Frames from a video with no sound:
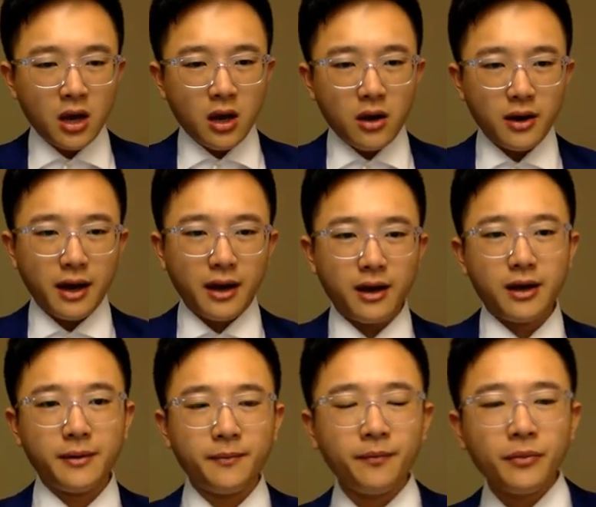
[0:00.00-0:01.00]
Okay,
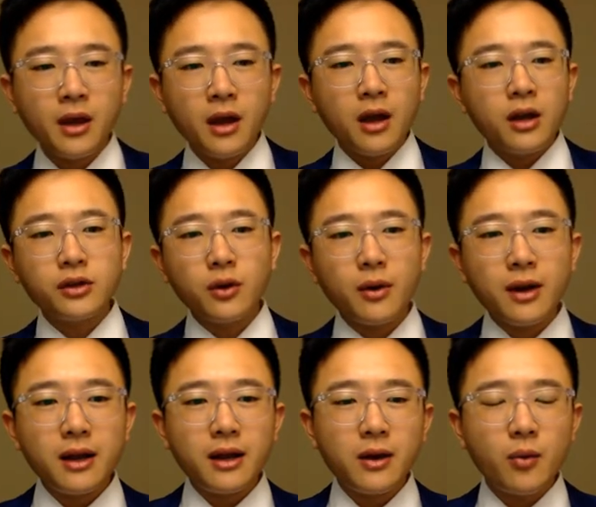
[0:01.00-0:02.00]
so
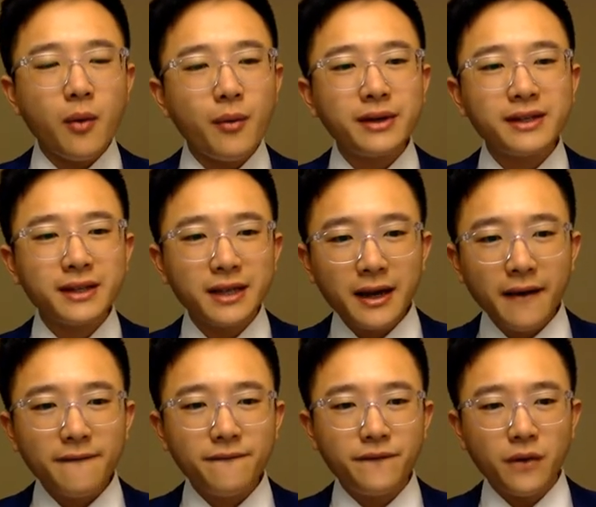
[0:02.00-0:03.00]
when we see
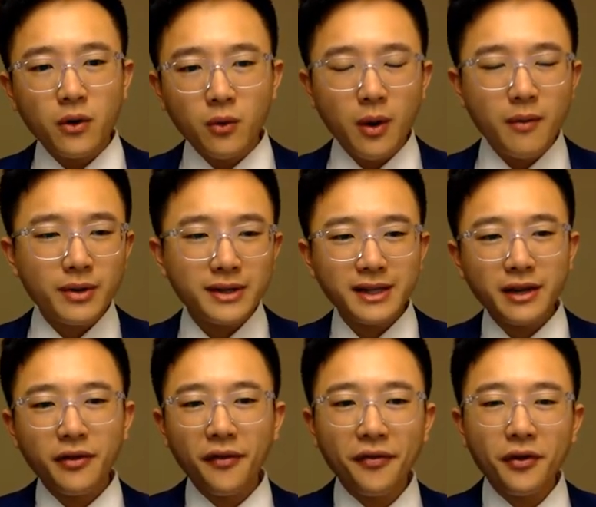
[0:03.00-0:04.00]
the
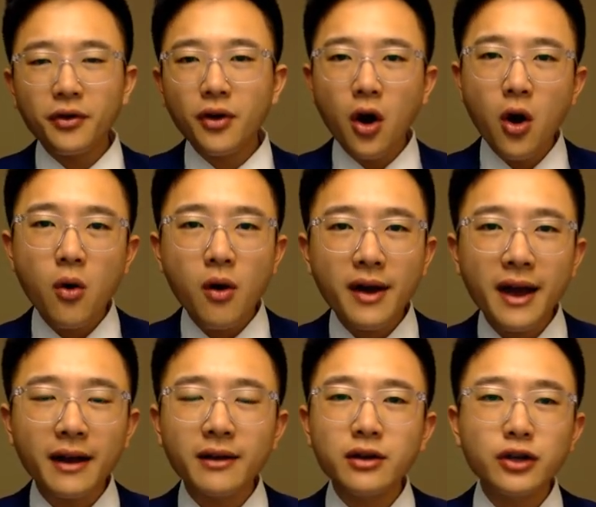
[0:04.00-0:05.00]
third, oh,
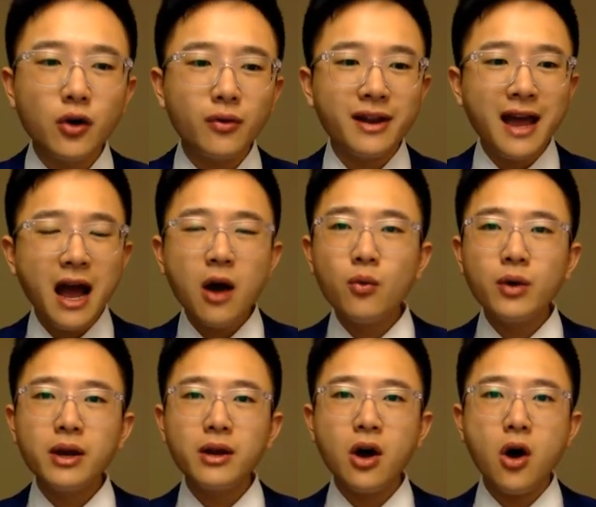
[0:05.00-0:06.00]
okay, so now
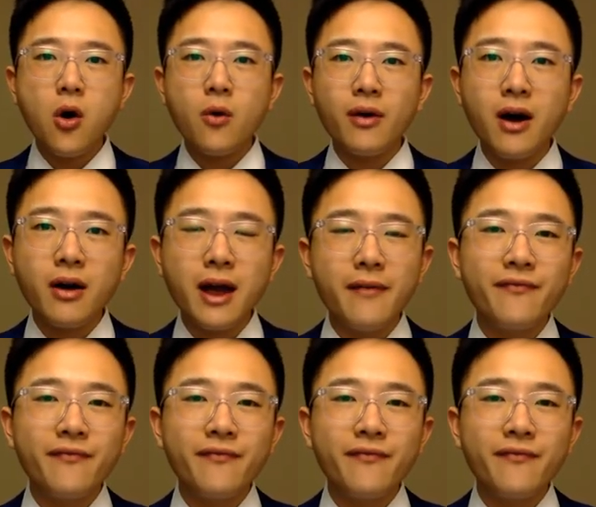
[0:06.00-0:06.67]
we know, okay,